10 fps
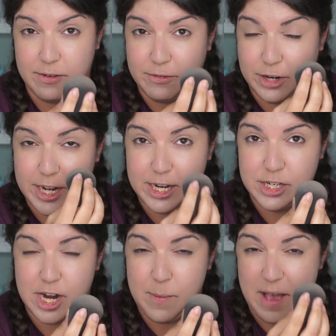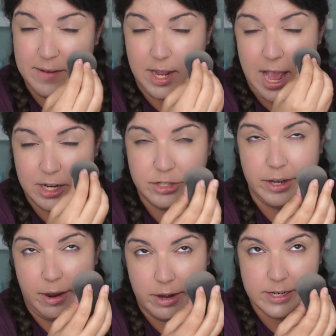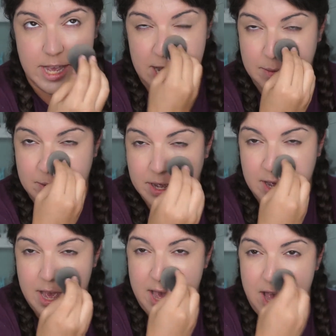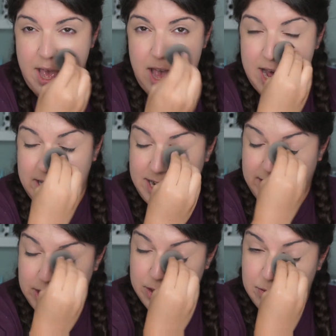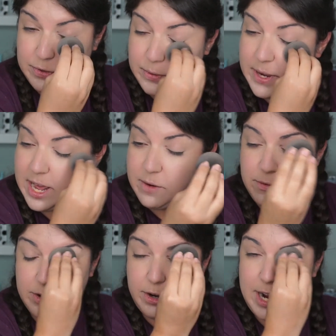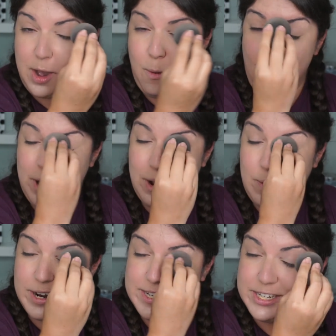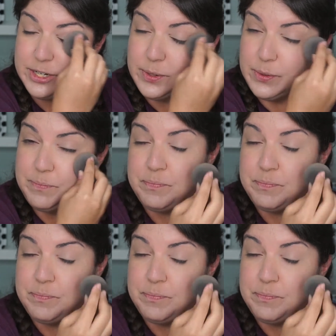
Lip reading: of footage and I'm having actually a hard time editing through it and figuring out what I wanna do.